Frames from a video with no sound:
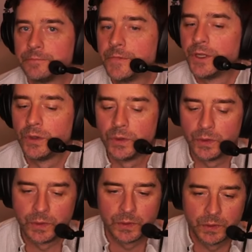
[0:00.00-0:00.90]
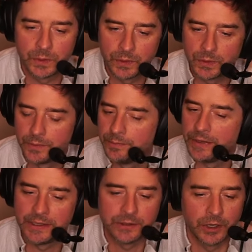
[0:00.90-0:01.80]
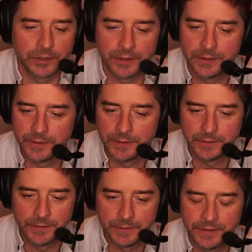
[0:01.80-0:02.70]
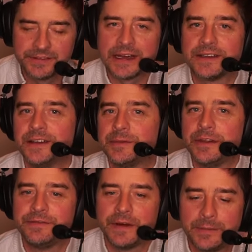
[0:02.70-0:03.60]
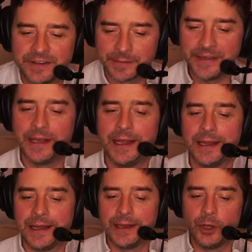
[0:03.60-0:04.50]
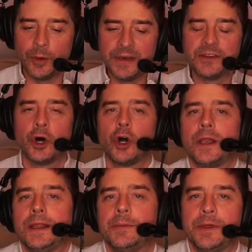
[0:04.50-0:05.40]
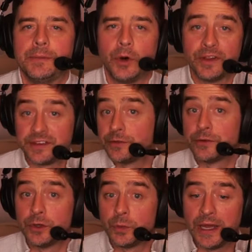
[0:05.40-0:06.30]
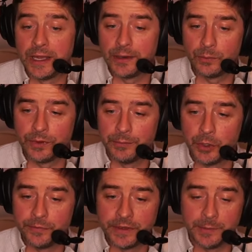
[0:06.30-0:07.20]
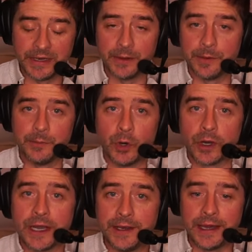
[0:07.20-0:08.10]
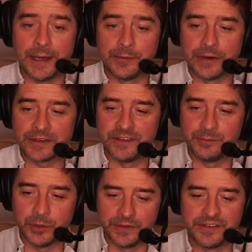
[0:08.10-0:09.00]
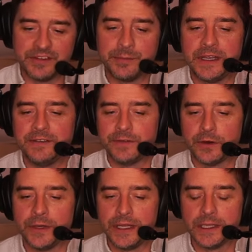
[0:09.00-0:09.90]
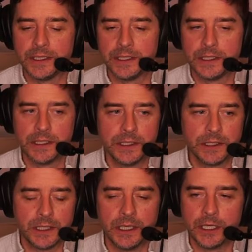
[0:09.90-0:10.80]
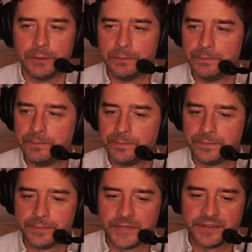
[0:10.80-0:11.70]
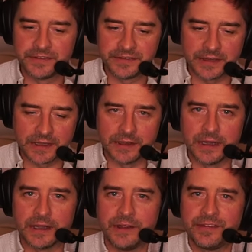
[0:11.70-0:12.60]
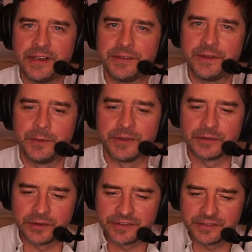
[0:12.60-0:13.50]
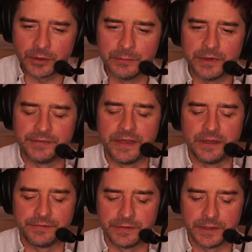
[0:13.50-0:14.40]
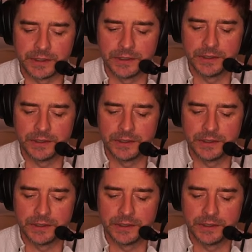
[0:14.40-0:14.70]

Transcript: Amen. Amen. My God. Amen. This acting has been fabulous. I mean, I normally talk a little bit more, as you're aware, with a movie. I'm a little bit more kind of hyperactive, but this has been very, like I've said it a few times, it's got a somber feel for it,